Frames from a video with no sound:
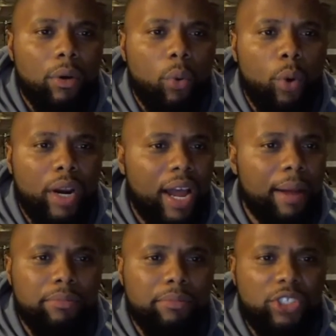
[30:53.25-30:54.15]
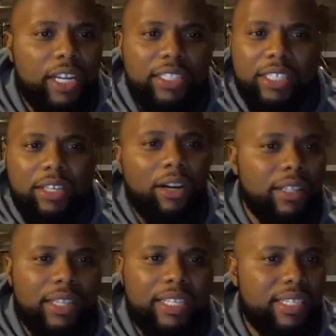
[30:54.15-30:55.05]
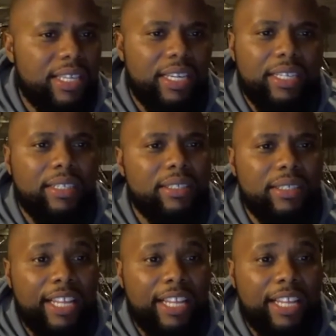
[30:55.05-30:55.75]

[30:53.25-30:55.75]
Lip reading: when I'm chasing all of these things.